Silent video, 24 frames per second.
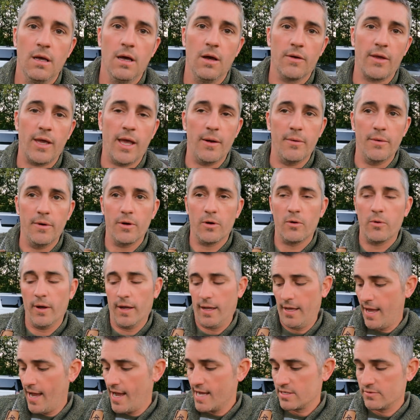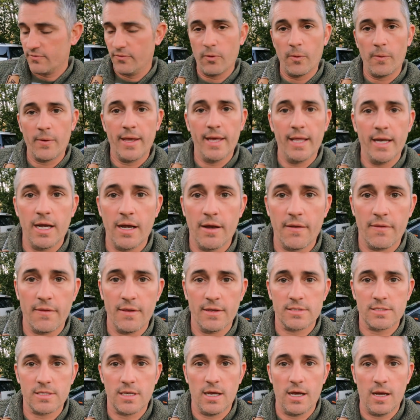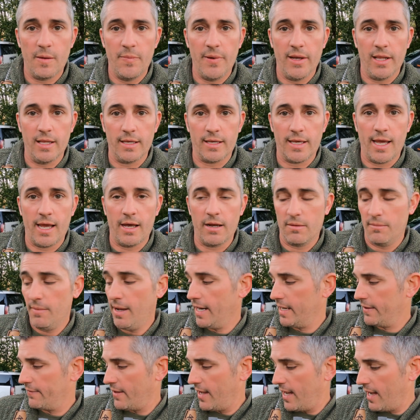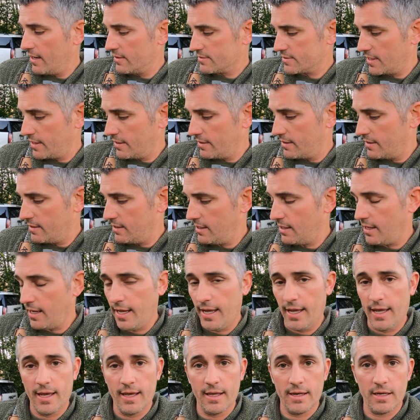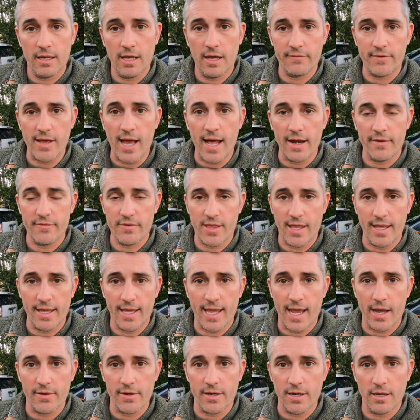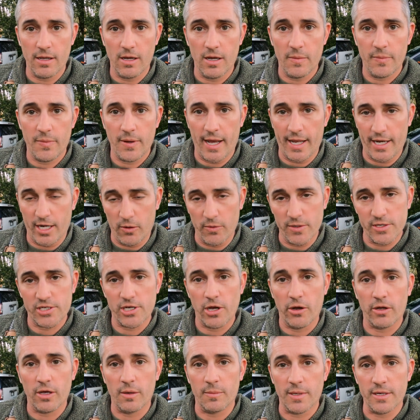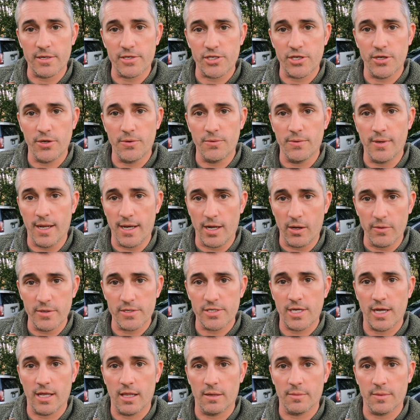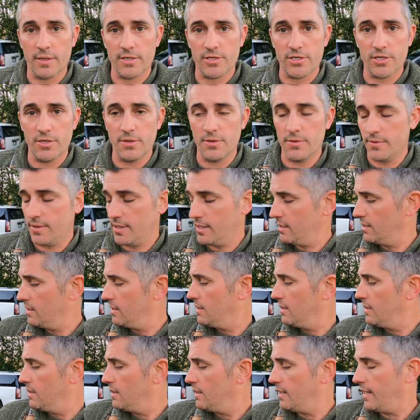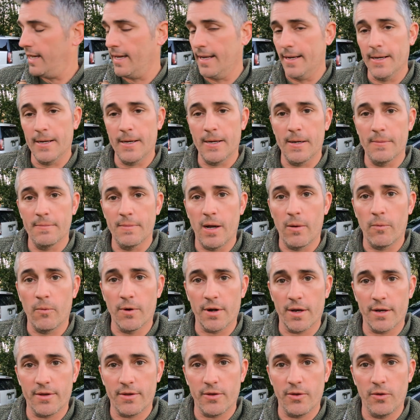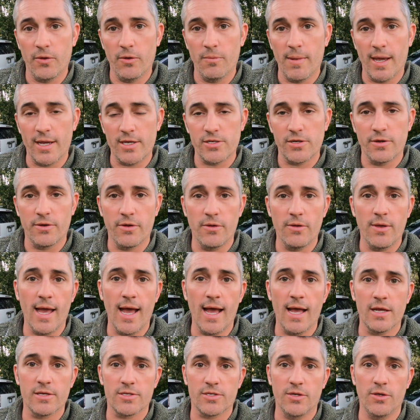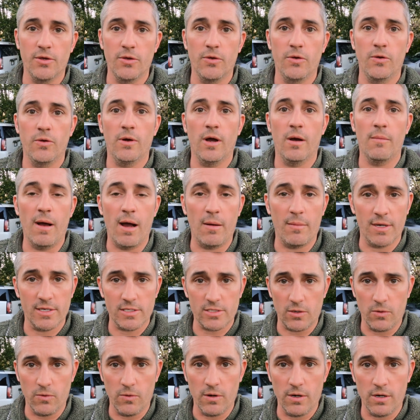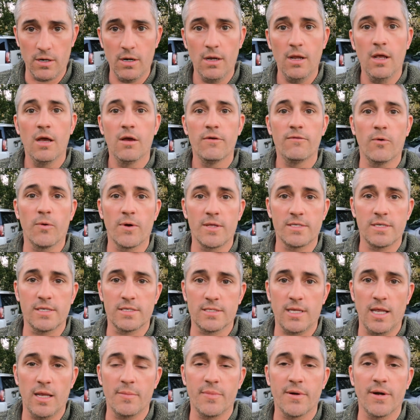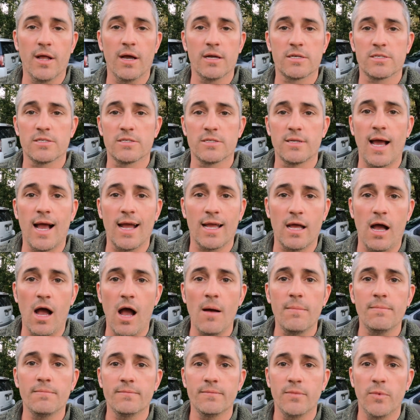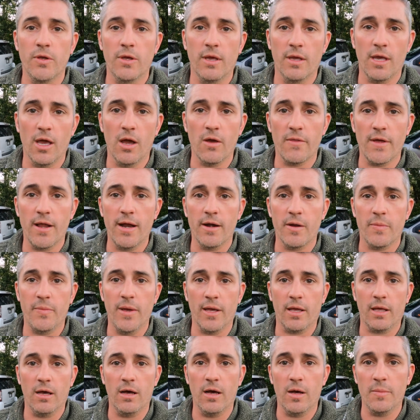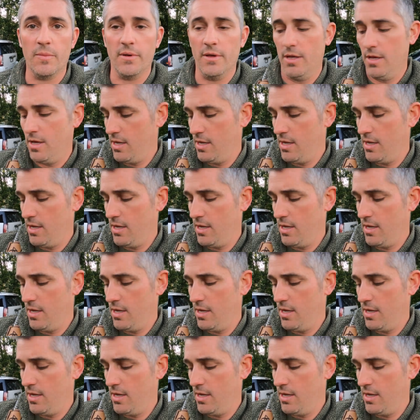okay, real quick guys, before we get into this pellet count, I'm back at the house here and I've got everything counted up. I know which choke I'm going to shoot. I know which shell I'm going to shoot. And I wanted to make sure you guys knew about my store, 4610productions.com. You can go there to pick up